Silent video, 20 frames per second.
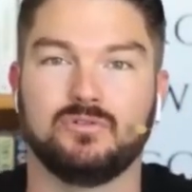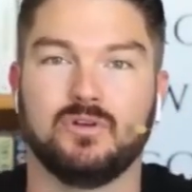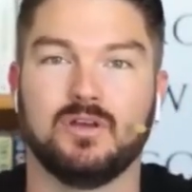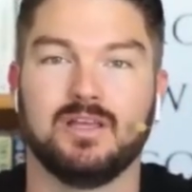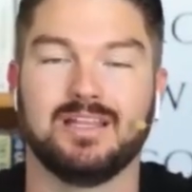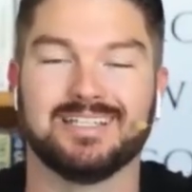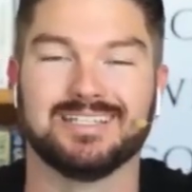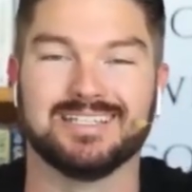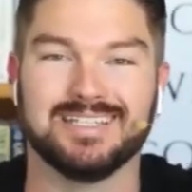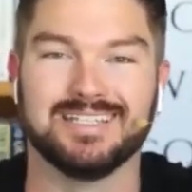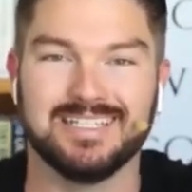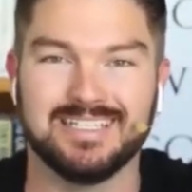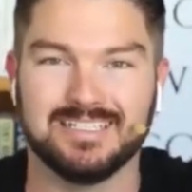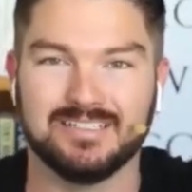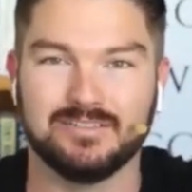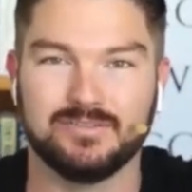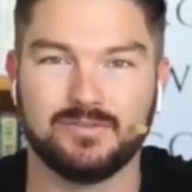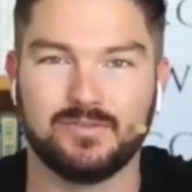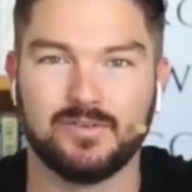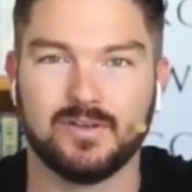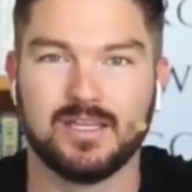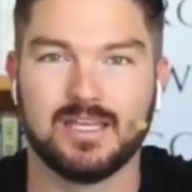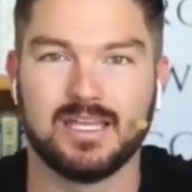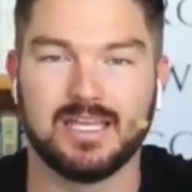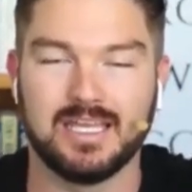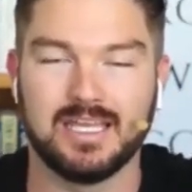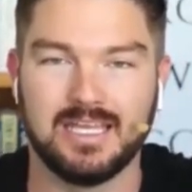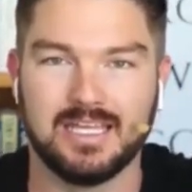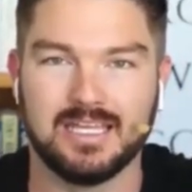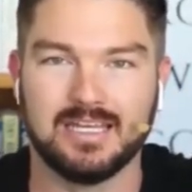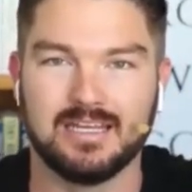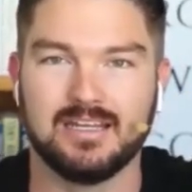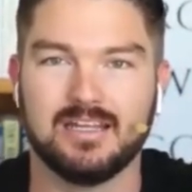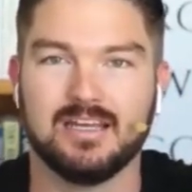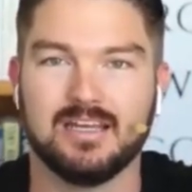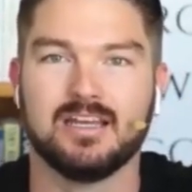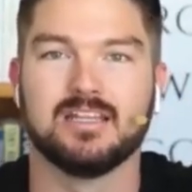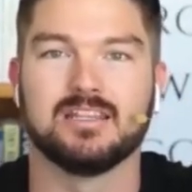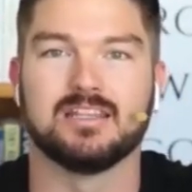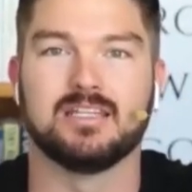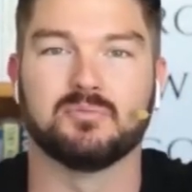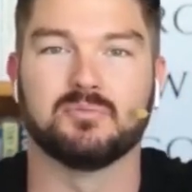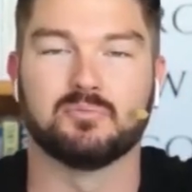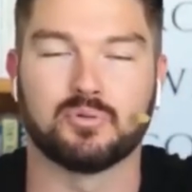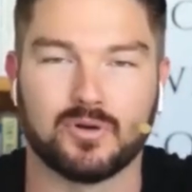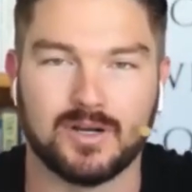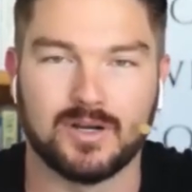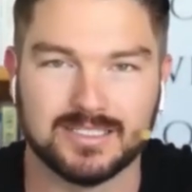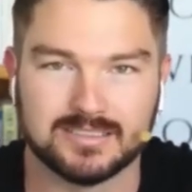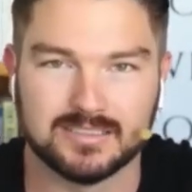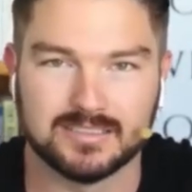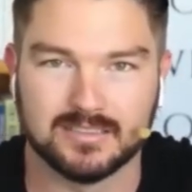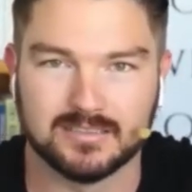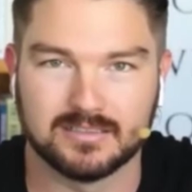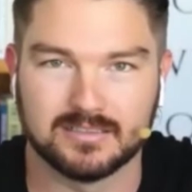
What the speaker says: live in the present.